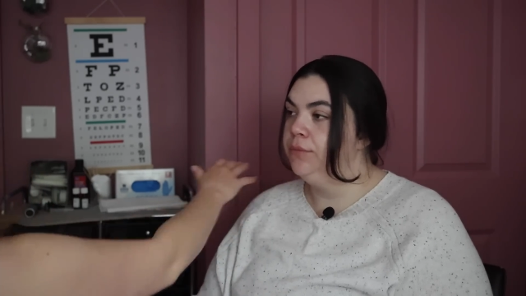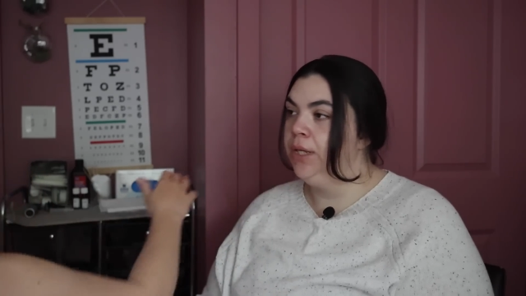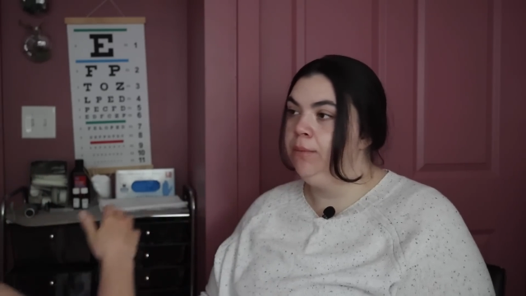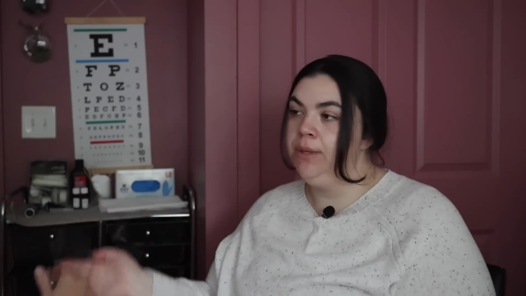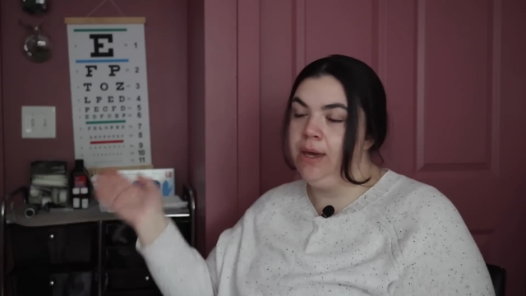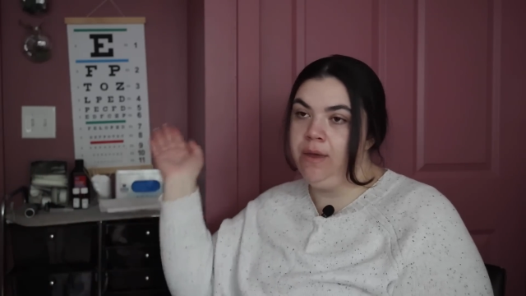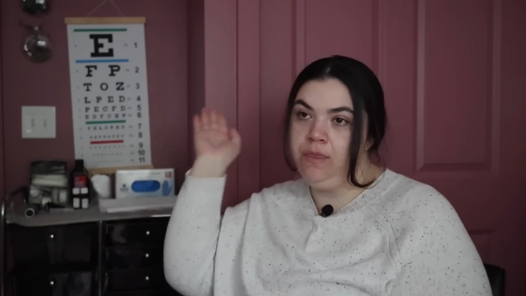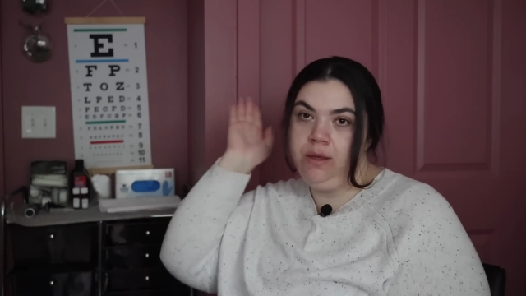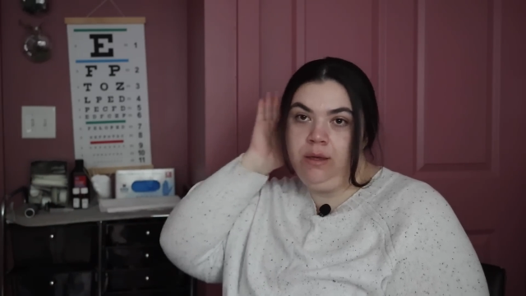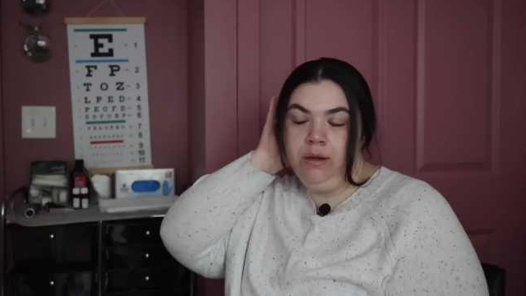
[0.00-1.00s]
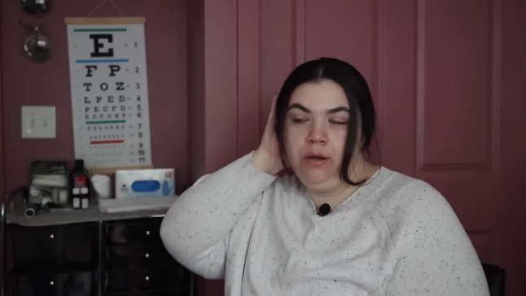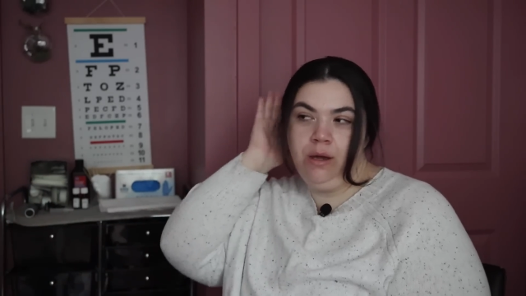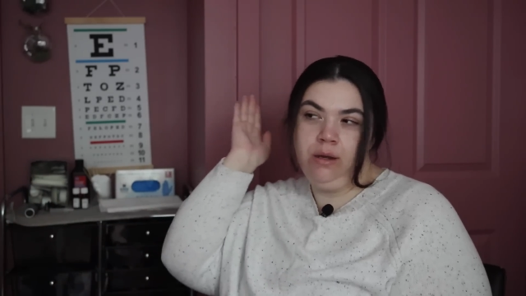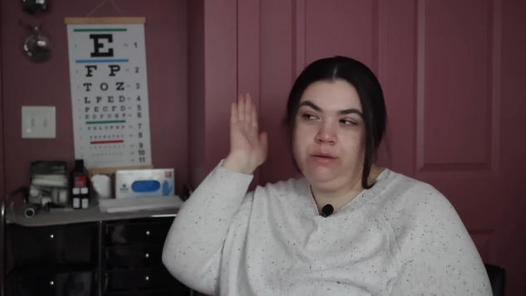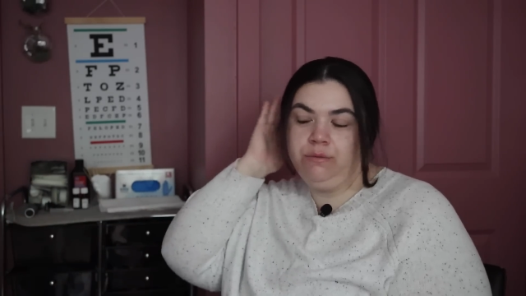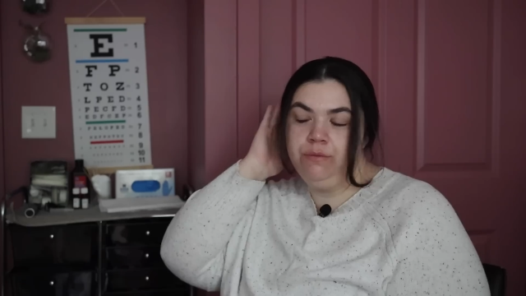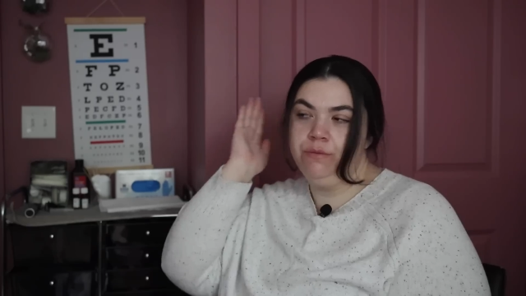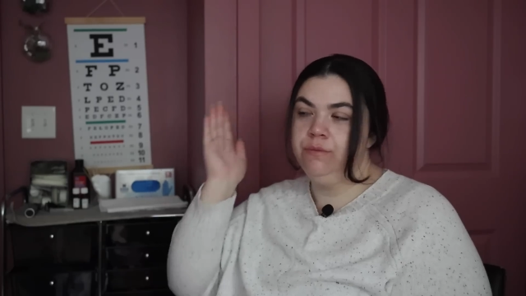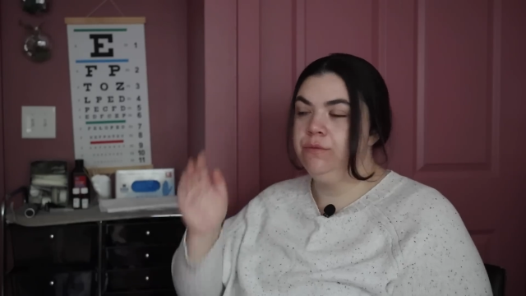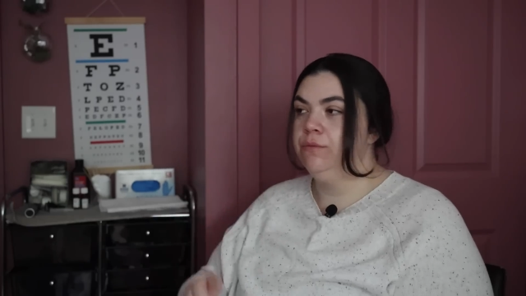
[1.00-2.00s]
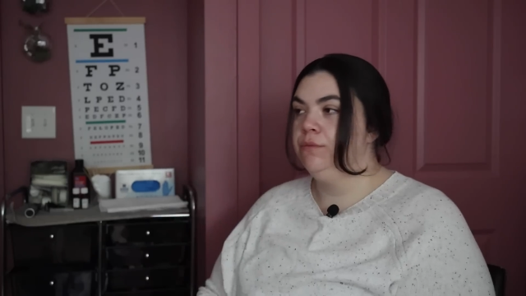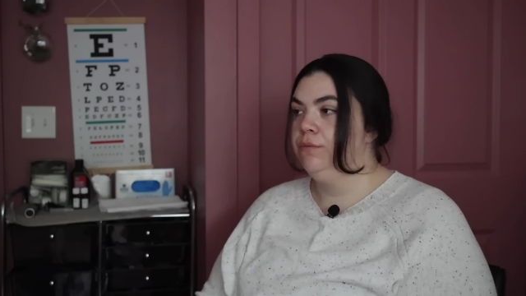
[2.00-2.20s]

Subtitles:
Right behind the ear, kind of.